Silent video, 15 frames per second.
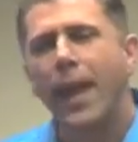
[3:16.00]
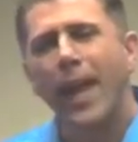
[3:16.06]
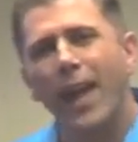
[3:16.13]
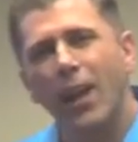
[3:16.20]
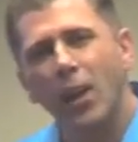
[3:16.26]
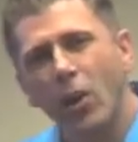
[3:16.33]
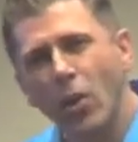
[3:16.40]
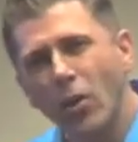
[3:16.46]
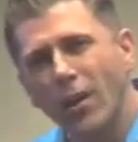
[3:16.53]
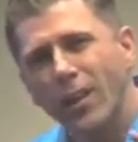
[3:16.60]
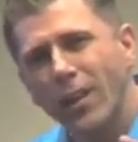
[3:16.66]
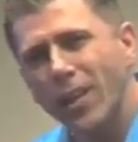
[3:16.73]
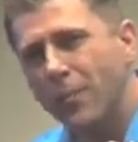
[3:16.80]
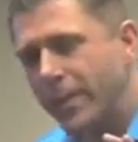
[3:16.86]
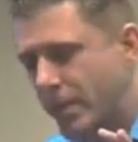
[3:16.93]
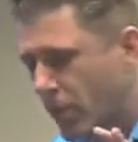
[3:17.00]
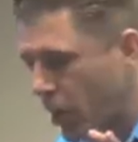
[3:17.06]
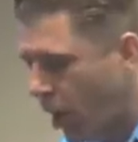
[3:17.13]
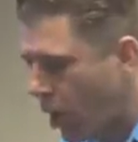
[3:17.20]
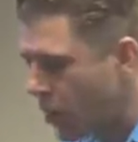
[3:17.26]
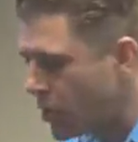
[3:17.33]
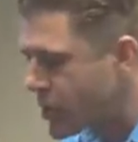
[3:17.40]
and look a little bit
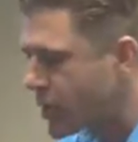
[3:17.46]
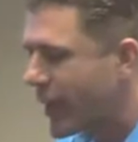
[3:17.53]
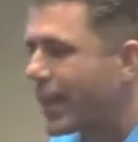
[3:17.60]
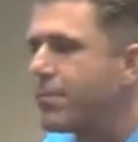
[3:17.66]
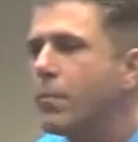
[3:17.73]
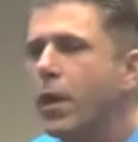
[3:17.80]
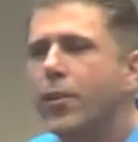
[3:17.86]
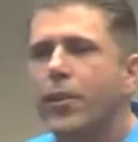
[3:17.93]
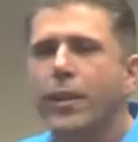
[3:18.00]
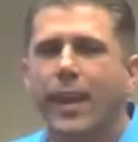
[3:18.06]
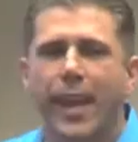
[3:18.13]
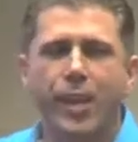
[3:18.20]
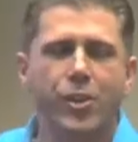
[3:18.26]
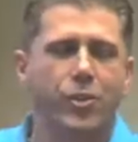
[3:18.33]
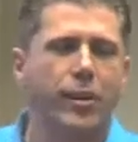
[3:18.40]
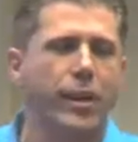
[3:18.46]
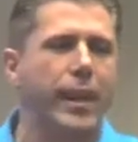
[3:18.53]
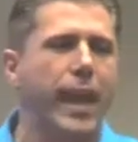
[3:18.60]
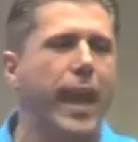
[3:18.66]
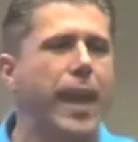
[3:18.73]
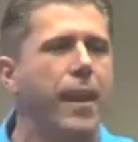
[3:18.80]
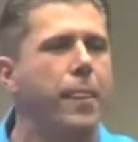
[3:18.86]
closer at Mother Nature
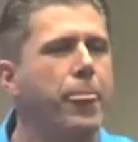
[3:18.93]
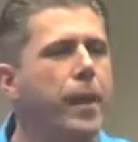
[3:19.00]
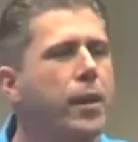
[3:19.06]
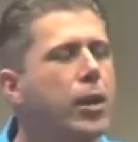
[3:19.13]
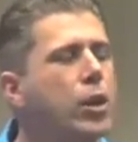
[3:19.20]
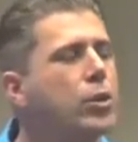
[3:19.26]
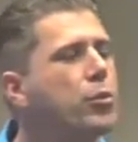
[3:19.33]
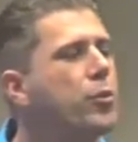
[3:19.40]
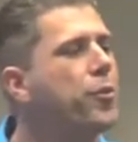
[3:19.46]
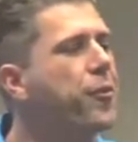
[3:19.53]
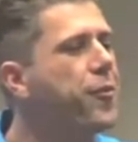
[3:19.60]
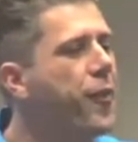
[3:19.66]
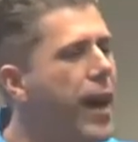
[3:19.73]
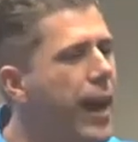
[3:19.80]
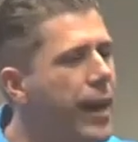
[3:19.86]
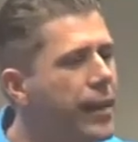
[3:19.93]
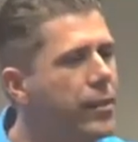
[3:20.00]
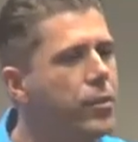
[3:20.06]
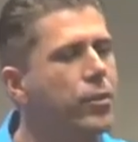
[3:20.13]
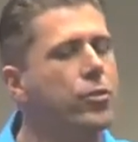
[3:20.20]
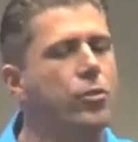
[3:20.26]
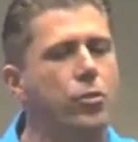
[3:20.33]
again to
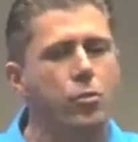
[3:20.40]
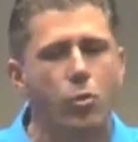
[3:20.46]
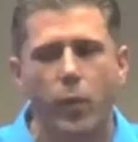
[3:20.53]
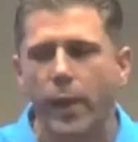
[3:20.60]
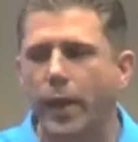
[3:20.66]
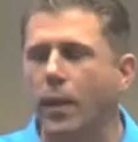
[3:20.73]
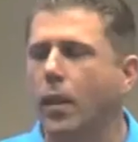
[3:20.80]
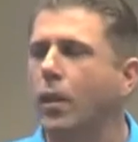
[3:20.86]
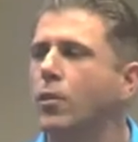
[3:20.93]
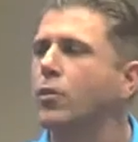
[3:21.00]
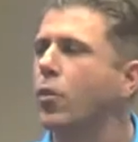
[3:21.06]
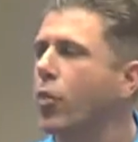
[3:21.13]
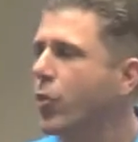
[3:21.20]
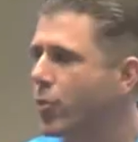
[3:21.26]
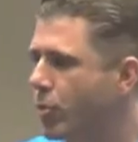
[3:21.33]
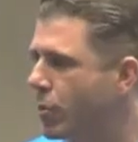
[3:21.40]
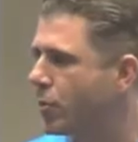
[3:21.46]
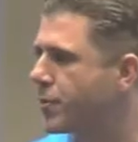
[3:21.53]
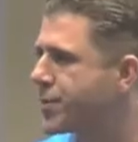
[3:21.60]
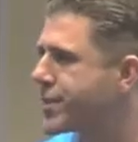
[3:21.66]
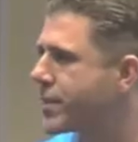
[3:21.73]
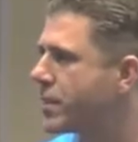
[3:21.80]
find the real
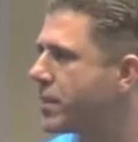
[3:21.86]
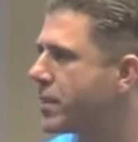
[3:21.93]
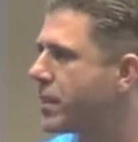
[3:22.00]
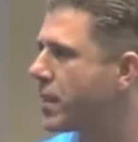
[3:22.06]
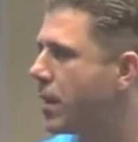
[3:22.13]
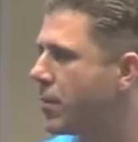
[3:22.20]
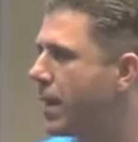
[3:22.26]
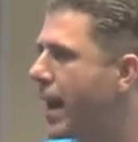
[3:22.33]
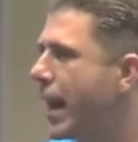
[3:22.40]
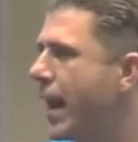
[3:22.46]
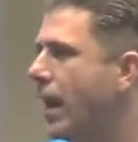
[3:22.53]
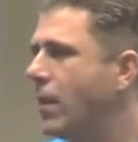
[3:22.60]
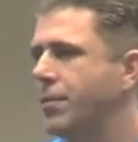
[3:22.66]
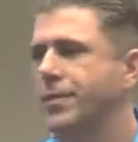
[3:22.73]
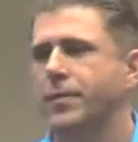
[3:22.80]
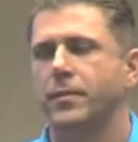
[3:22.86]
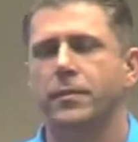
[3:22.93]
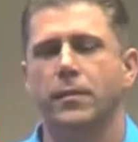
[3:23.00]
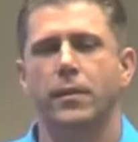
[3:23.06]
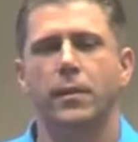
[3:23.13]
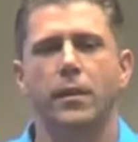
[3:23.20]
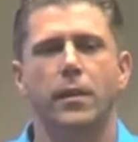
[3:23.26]
proofs about health.
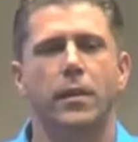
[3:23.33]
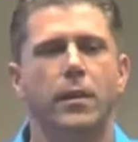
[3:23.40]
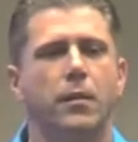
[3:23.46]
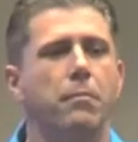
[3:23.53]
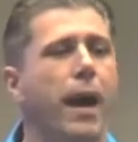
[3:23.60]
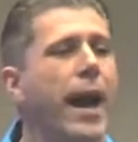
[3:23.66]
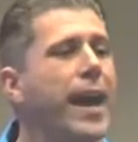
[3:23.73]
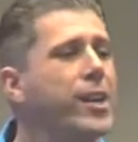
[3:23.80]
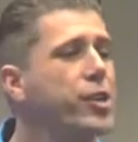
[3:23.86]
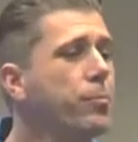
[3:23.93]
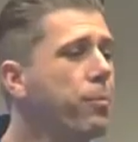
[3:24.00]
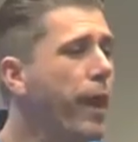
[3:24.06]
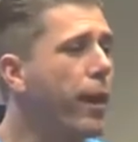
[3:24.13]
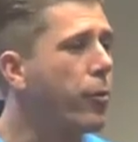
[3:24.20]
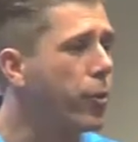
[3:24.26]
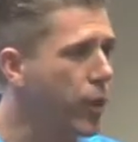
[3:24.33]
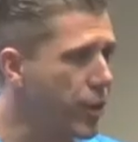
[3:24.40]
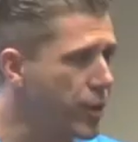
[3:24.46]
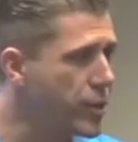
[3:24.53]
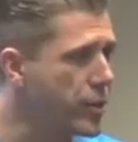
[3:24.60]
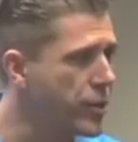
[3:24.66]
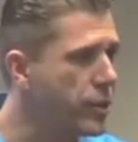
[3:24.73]
My action plan
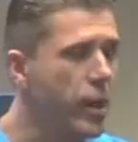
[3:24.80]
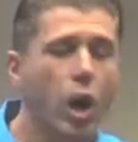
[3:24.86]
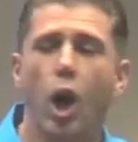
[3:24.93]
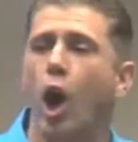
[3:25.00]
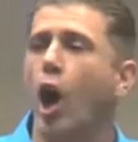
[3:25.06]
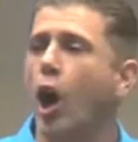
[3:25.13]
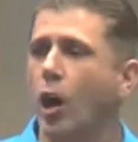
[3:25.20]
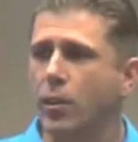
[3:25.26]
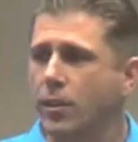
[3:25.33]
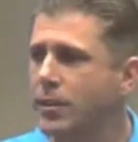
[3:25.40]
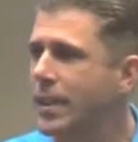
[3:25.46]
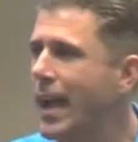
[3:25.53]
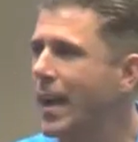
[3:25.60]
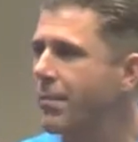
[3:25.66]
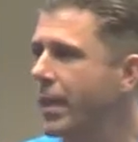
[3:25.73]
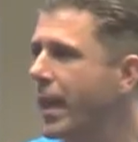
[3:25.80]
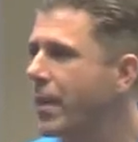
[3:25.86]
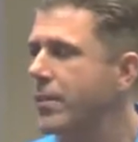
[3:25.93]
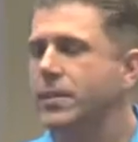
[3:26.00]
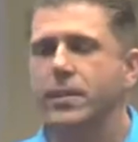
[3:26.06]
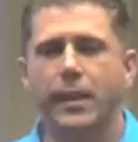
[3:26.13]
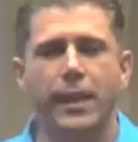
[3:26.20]
works all the time,
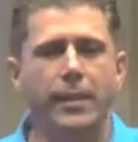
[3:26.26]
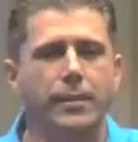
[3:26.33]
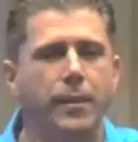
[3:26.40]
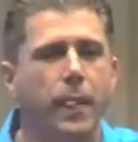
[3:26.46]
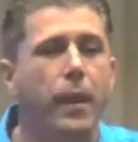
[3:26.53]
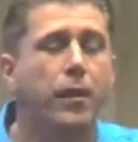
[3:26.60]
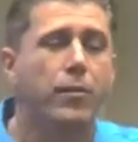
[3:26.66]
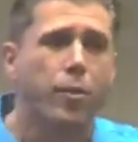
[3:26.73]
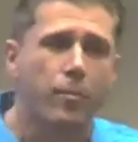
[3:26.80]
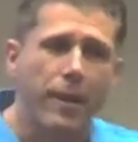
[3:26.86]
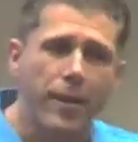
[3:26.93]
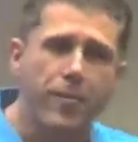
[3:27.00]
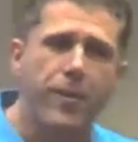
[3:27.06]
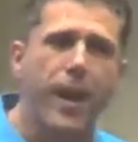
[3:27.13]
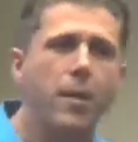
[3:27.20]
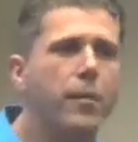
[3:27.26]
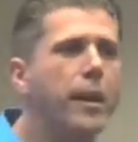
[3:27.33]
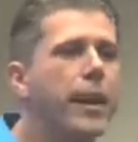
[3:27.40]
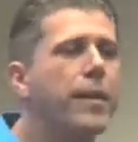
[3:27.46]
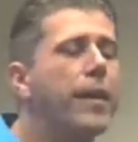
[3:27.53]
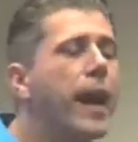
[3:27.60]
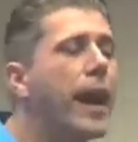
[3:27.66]
guaranteed, for my
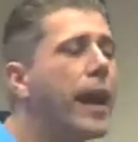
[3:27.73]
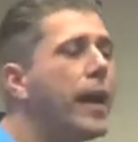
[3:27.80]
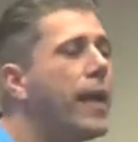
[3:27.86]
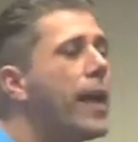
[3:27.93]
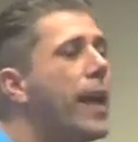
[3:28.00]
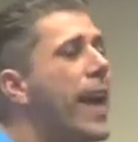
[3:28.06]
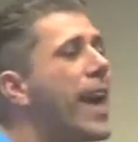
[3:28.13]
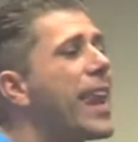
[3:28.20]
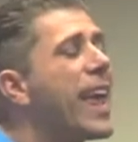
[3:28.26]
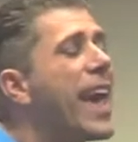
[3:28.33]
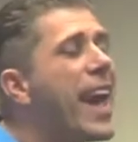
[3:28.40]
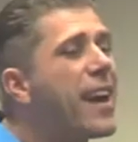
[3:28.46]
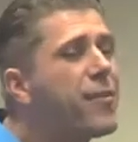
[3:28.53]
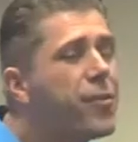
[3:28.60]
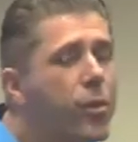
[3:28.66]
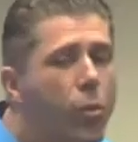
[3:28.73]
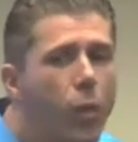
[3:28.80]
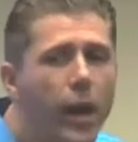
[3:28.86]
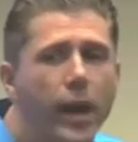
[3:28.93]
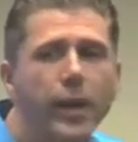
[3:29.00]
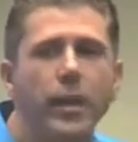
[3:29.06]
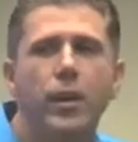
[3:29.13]
family and I, and
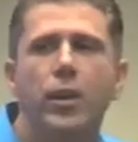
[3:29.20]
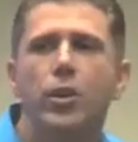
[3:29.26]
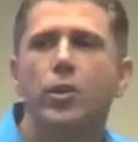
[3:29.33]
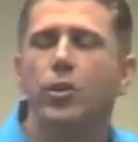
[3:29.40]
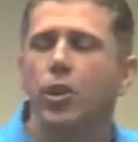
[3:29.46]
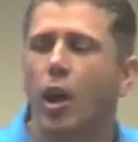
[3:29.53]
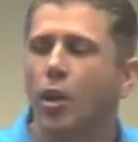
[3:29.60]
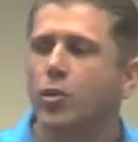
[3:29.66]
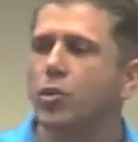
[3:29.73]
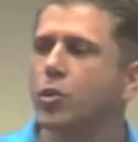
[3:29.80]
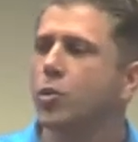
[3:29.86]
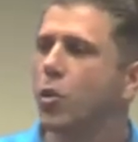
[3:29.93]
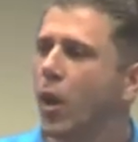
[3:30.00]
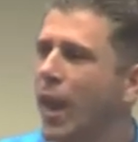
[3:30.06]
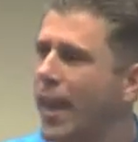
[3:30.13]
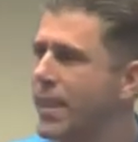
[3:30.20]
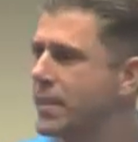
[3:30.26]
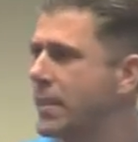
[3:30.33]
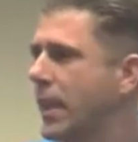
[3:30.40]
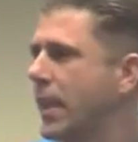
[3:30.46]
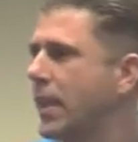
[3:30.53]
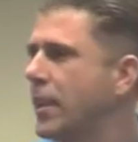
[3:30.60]
everyone not too
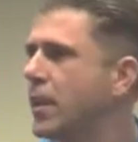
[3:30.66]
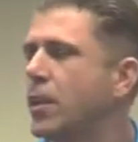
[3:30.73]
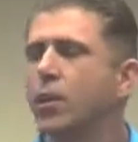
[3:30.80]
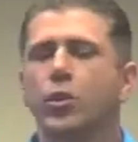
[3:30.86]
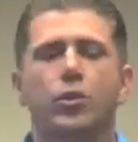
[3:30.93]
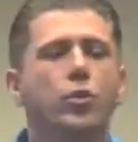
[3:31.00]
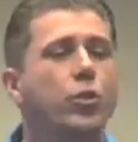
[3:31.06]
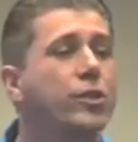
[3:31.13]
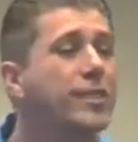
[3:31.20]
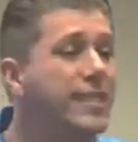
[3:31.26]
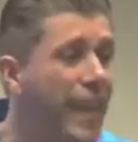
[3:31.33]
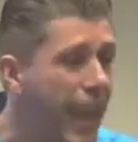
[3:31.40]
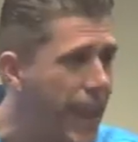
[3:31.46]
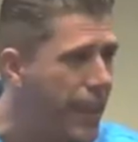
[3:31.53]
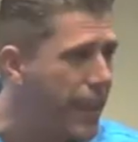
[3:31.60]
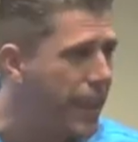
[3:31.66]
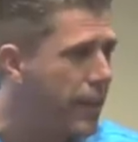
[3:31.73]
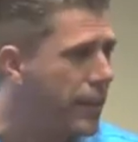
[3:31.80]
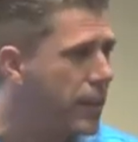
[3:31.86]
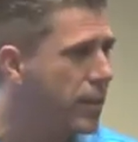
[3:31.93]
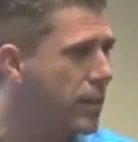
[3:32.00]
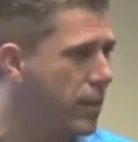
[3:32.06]
lazy to
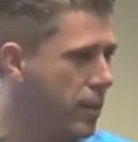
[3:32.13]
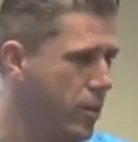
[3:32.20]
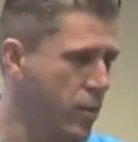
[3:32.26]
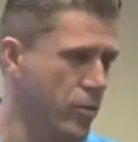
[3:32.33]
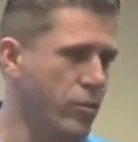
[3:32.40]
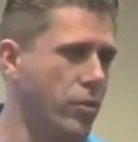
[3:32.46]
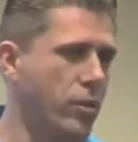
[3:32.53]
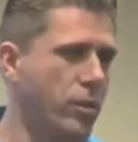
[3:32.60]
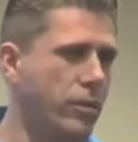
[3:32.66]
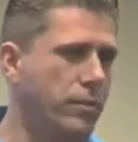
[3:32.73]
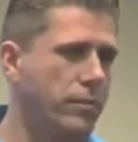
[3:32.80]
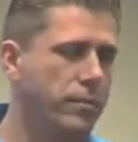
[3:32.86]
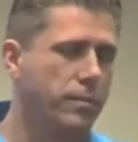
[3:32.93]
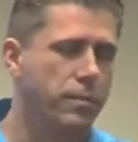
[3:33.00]
take control.